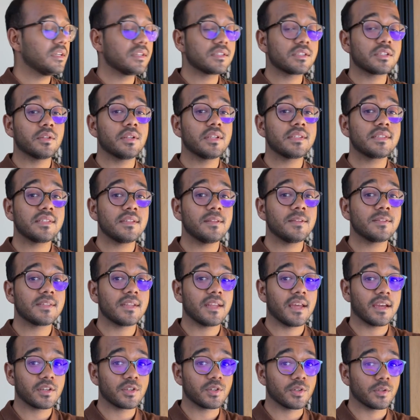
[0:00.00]
So let's see this
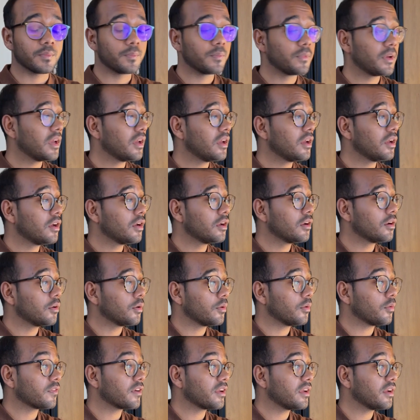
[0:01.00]
in action.
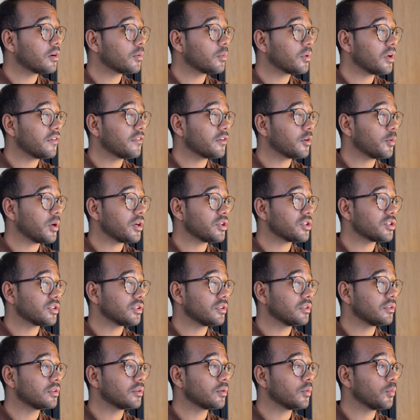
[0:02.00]
Over here we have a
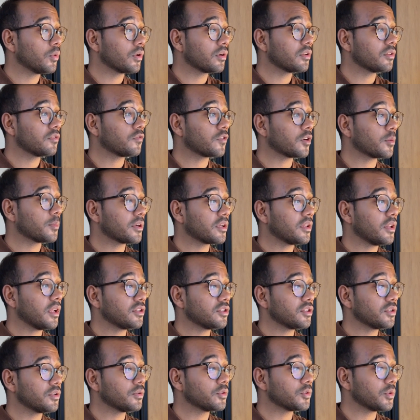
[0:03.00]
question. What are the
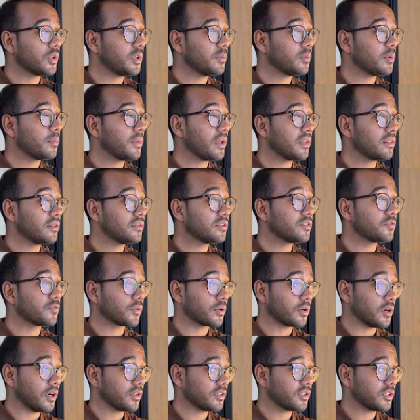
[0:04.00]
pharmacological treatment methods
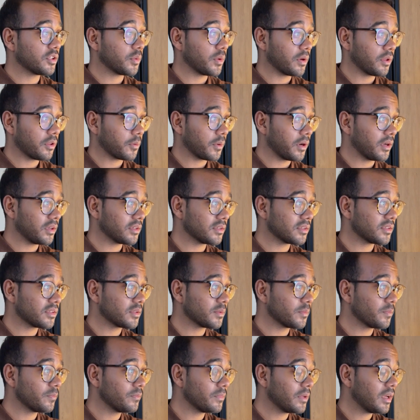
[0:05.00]
for osteoarthritis?
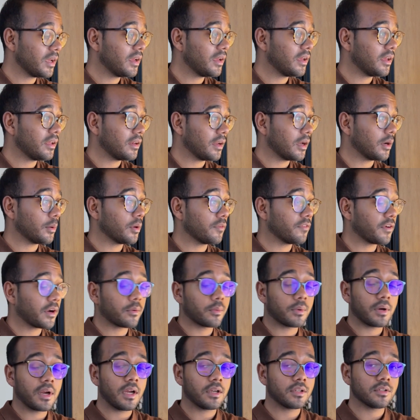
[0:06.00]
Now, if I
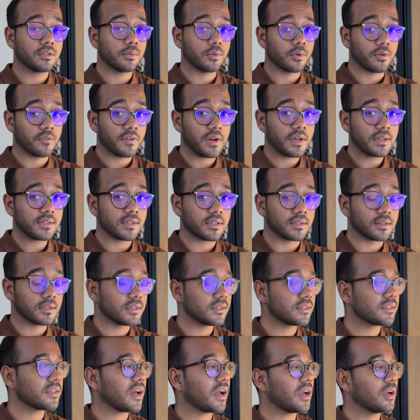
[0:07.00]
were actually revising
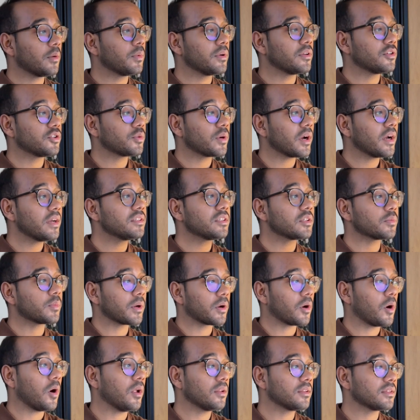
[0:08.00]
this, I would try to
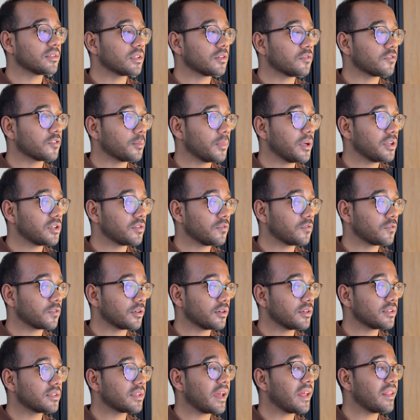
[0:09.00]
recall this information
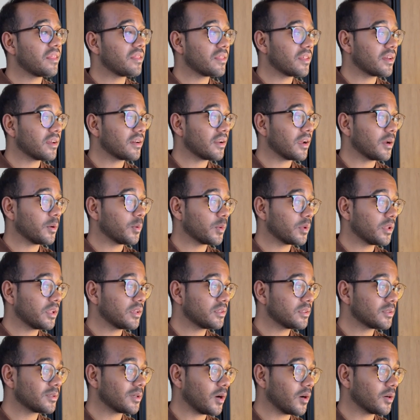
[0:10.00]
first, and then I would click
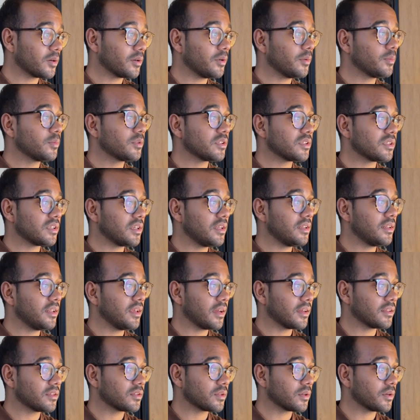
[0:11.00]
the toggle to see the
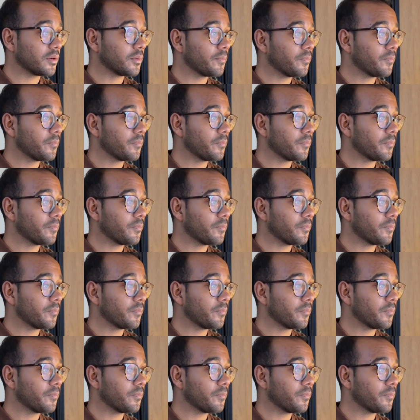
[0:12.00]
answer.